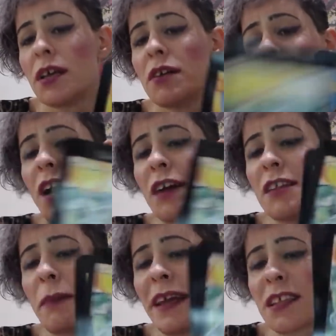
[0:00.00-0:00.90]
So
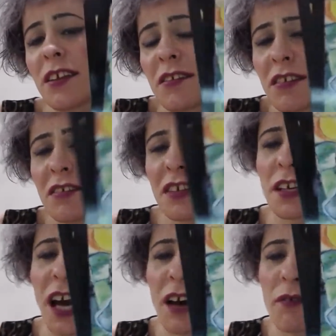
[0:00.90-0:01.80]
underpinning this, you see,
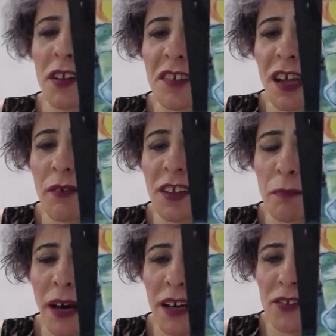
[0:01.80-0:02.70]
you have the Seven
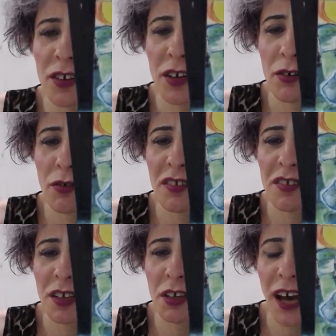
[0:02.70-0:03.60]
of
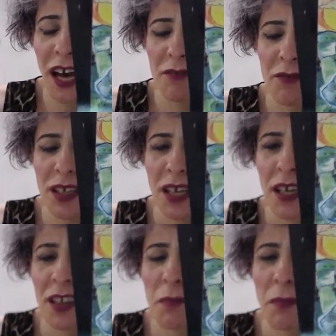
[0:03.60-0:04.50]
Pentacles. So you have,
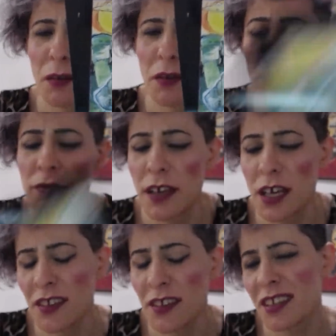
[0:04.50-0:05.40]
at the moment, you're
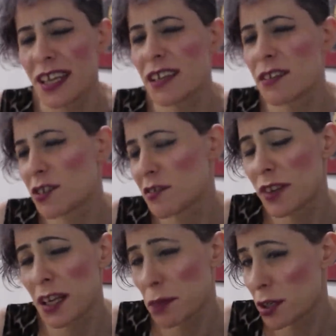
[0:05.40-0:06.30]
feeling this need to just
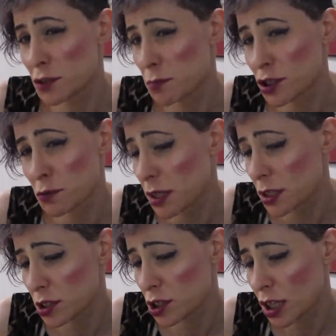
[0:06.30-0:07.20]
really push
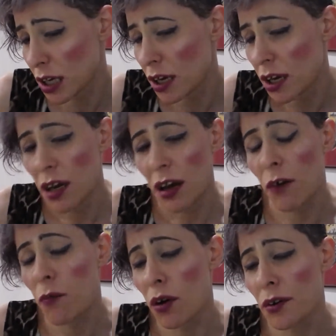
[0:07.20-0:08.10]

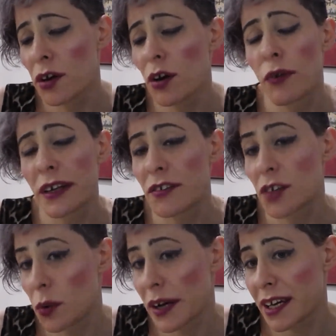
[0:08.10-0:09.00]
on what you're already
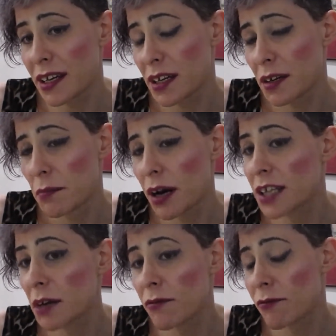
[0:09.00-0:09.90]
doing. But I
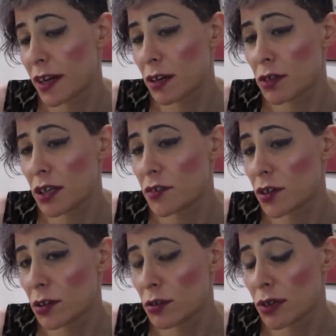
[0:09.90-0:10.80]
don't feel you
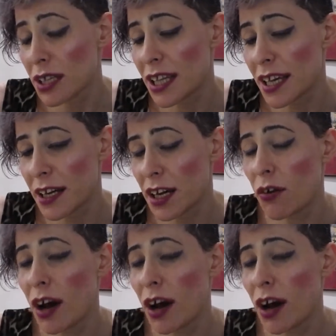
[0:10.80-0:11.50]
do, Leo.